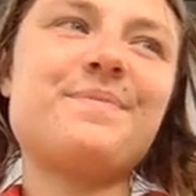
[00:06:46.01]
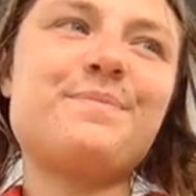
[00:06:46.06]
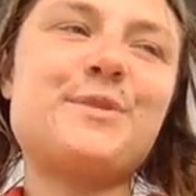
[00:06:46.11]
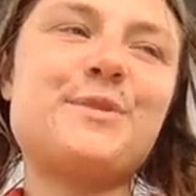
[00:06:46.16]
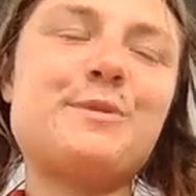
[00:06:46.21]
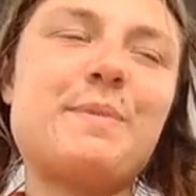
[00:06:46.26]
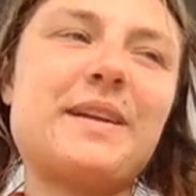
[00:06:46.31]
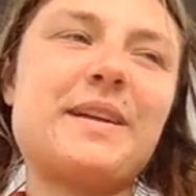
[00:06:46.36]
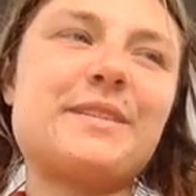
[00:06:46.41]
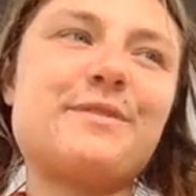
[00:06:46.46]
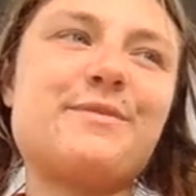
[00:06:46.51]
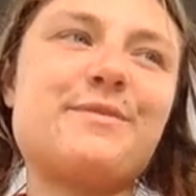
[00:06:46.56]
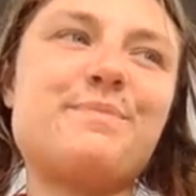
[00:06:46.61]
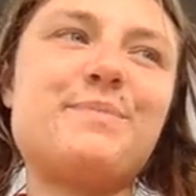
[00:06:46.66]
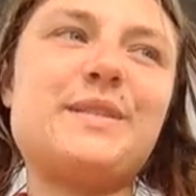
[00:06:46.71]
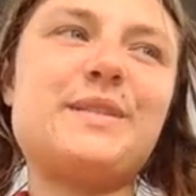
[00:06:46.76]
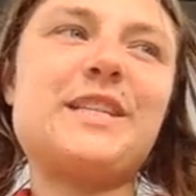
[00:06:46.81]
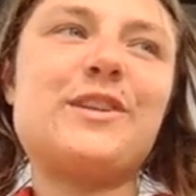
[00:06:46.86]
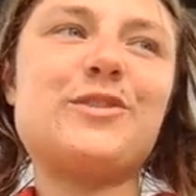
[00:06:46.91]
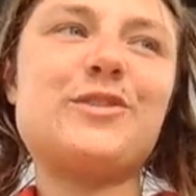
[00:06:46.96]
perspective,
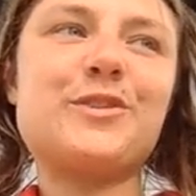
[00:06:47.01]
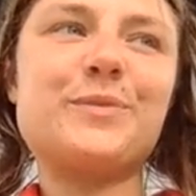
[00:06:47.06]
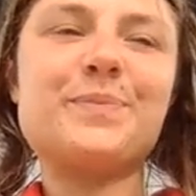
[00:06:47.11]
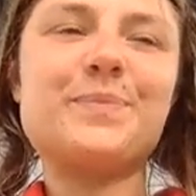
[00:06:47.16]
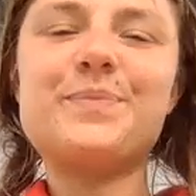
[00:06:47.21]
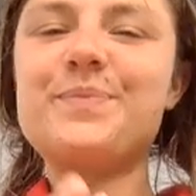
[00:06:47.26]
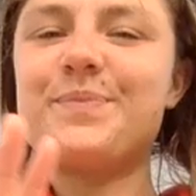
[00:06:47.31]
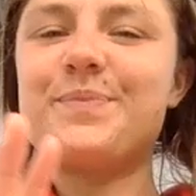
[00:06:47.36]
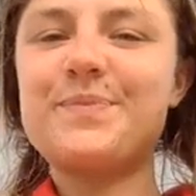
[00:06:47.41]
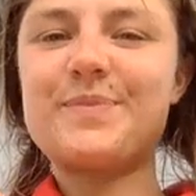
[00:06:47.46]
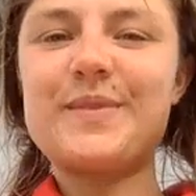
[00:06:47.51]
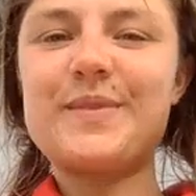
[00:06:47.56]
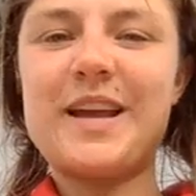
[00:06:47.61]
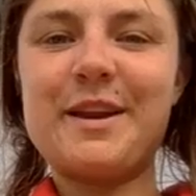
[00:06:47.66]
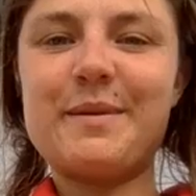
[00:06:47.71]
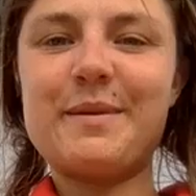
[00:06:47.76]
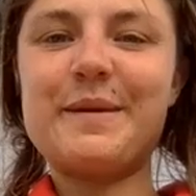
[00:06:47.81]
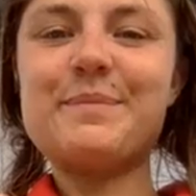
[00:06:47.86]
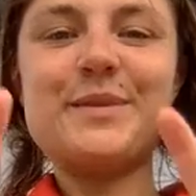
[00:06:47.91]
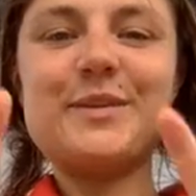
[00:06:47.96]
potential.
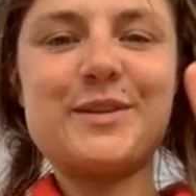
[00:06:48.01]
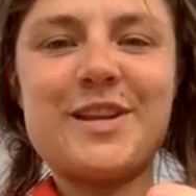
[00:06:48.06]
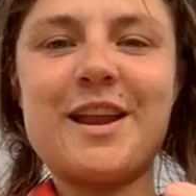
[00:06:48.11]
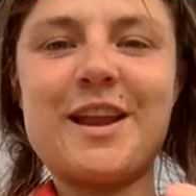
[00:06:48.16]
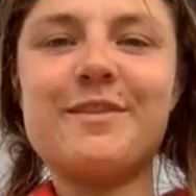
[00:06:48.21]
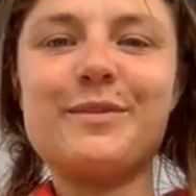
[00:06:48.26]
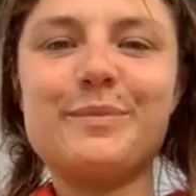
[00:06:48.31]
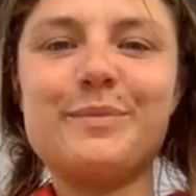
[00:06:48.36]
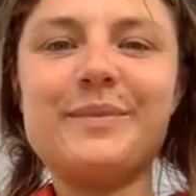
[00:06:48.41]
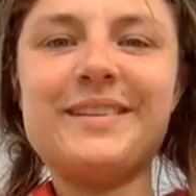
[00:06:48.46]
Anyway, there's 10 of